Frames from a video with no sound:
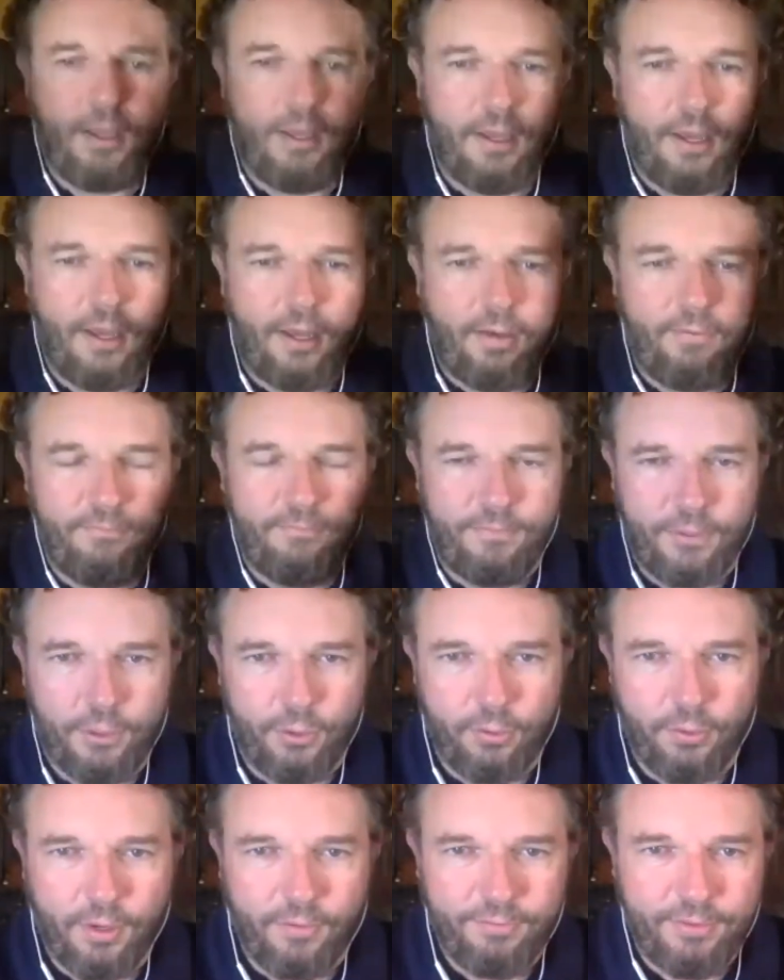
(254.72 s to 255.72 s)
uh,
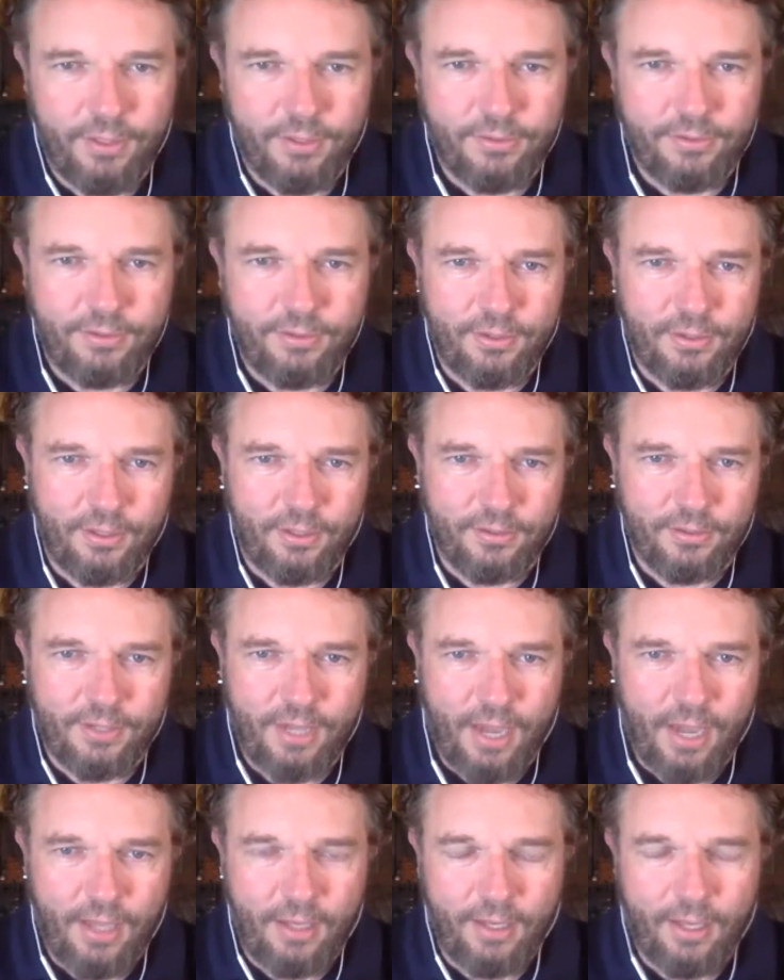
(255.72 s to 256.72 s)
view of this the
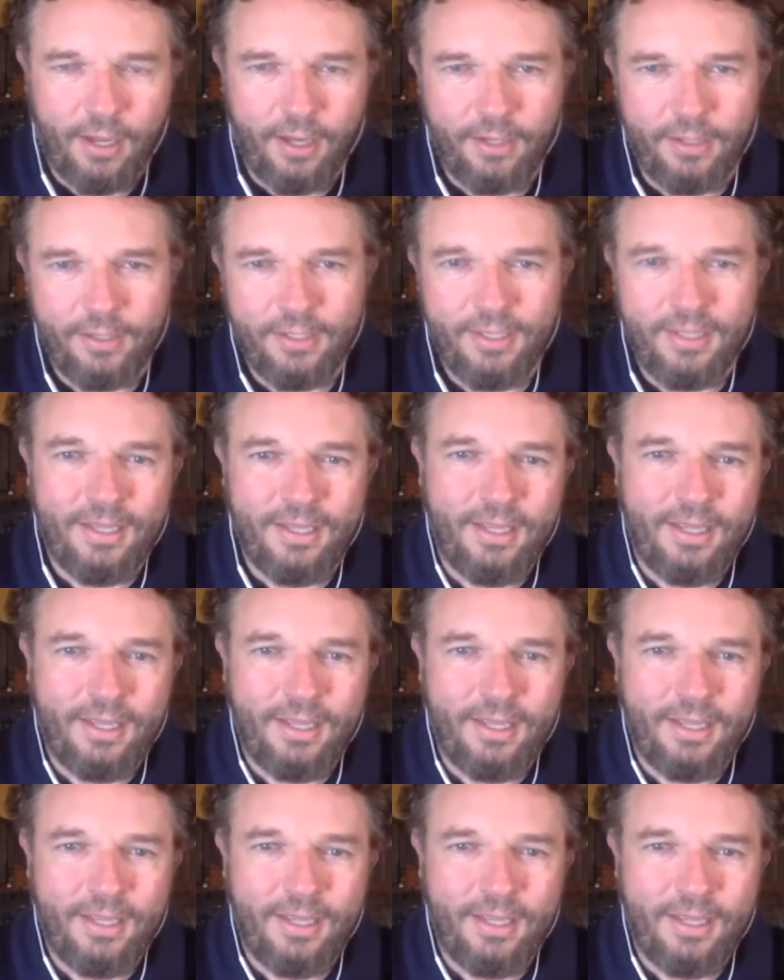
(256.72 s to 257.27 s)
skyline. It's